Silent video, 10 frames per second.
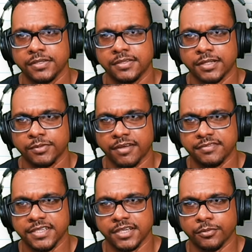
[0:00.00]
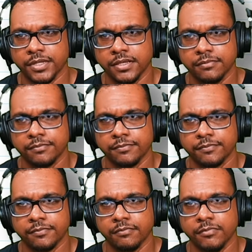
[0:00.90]
Then we have take away
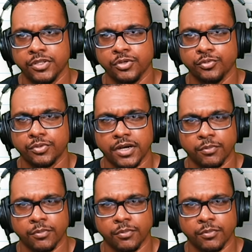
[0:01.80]
U.